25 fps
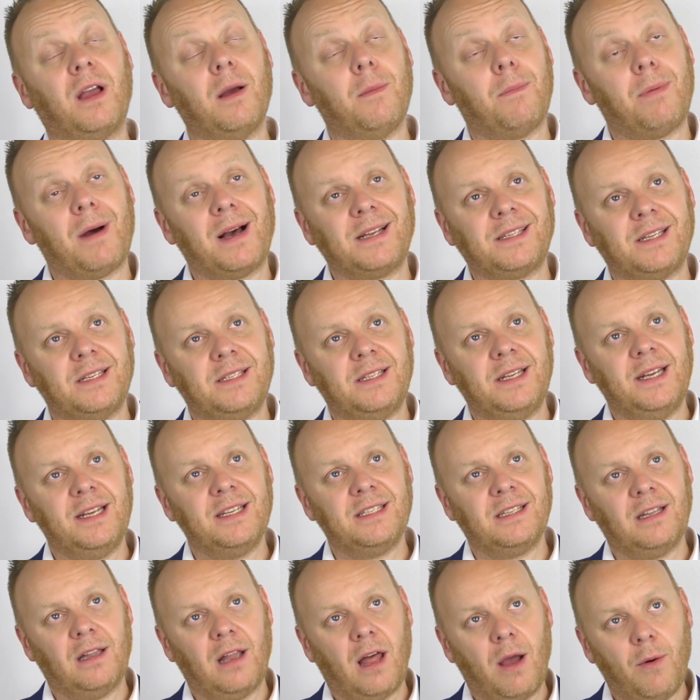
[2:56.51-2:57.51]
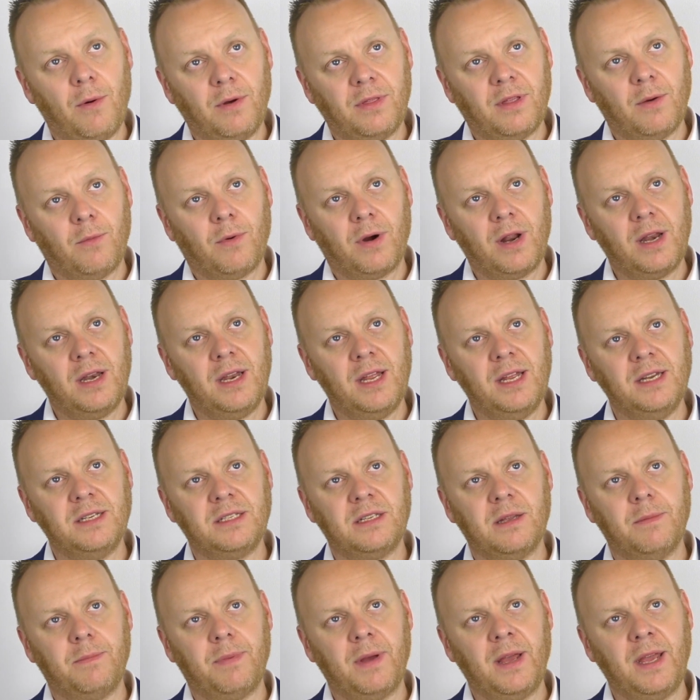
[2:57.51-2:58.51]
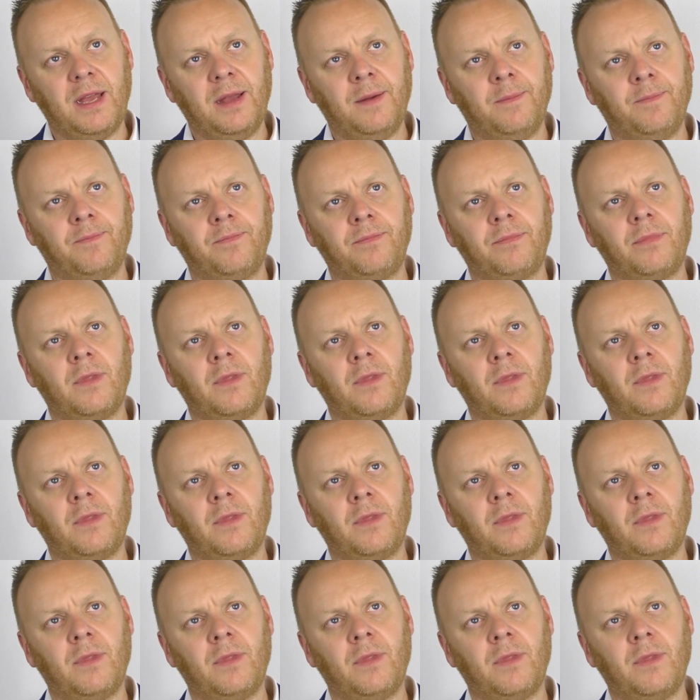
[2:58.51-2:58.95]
capacity is lower than what it needs to be?